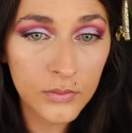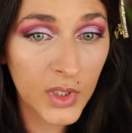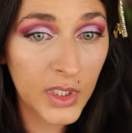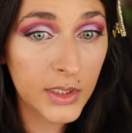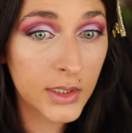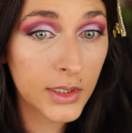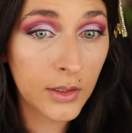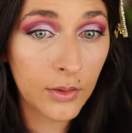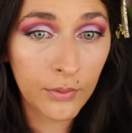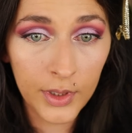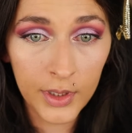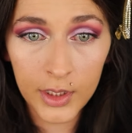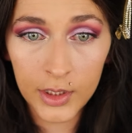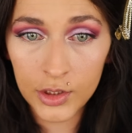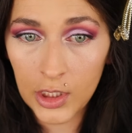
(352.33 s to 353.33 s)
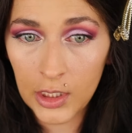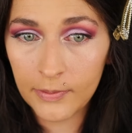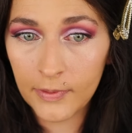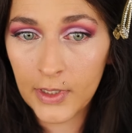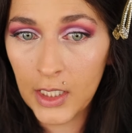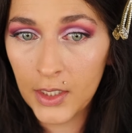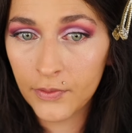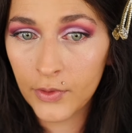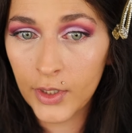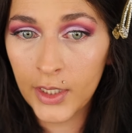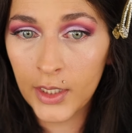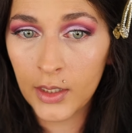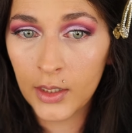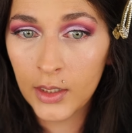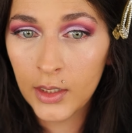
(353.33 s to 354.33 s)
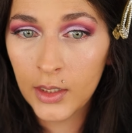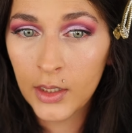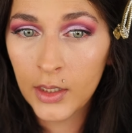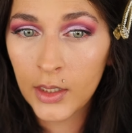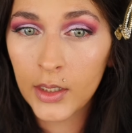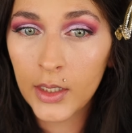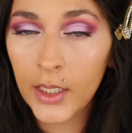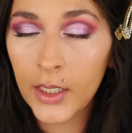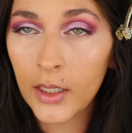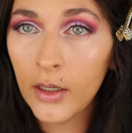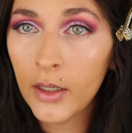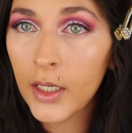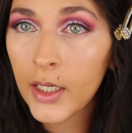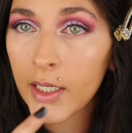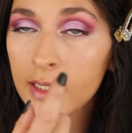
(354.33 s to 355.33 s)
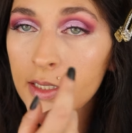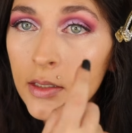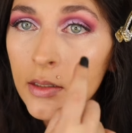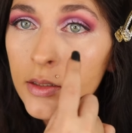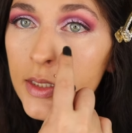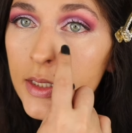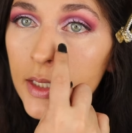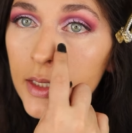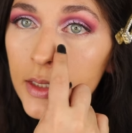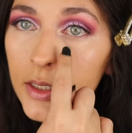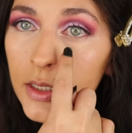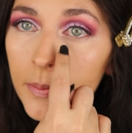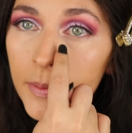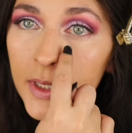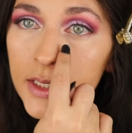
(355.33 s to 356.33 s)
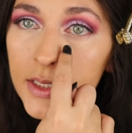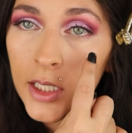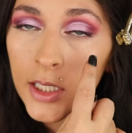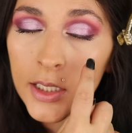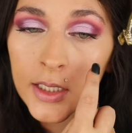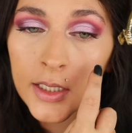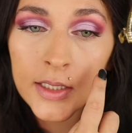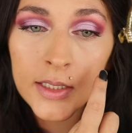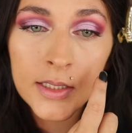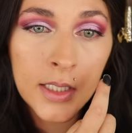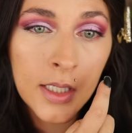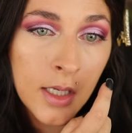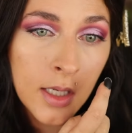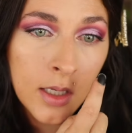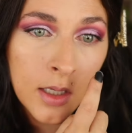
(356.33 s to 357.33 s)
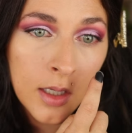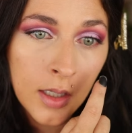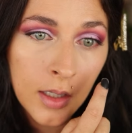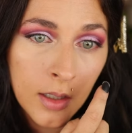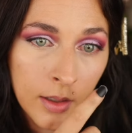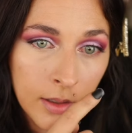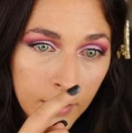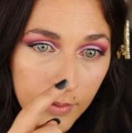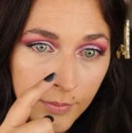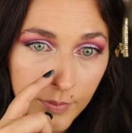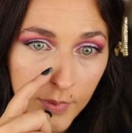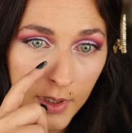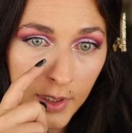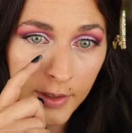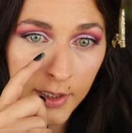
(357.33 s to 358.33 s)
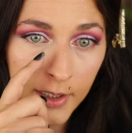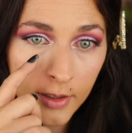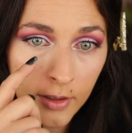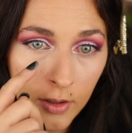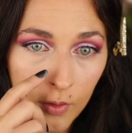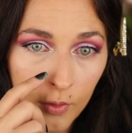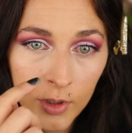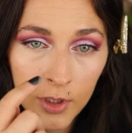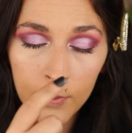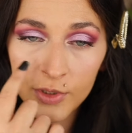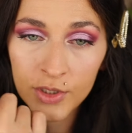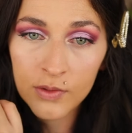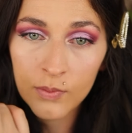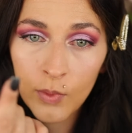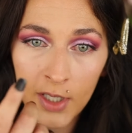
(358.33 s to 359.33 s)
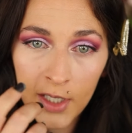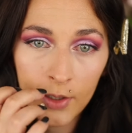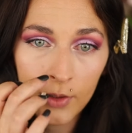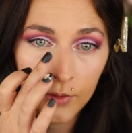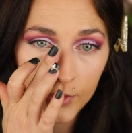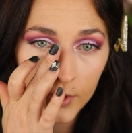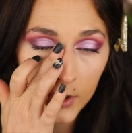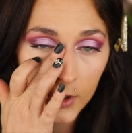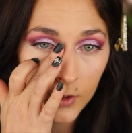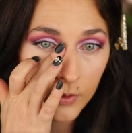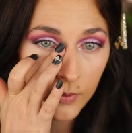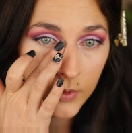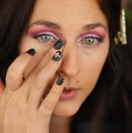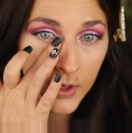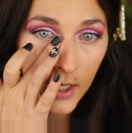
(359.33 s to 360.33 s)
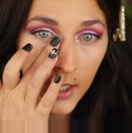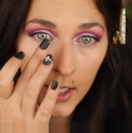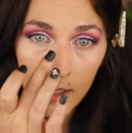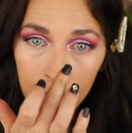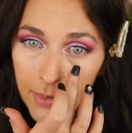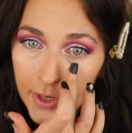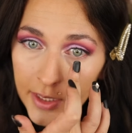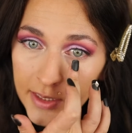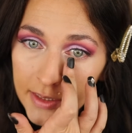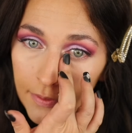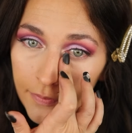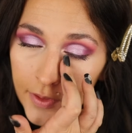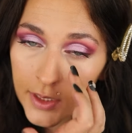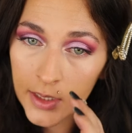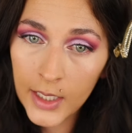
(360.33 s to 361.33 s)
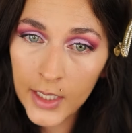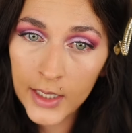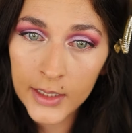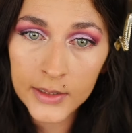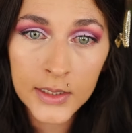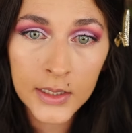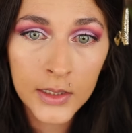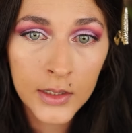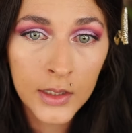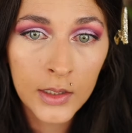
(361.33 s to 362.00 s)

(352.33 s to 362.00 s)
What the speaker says: it did a really good job of covering that area. I can still see a little bit of darkness in the inner corner, which is why I usually use that, but it's definitely not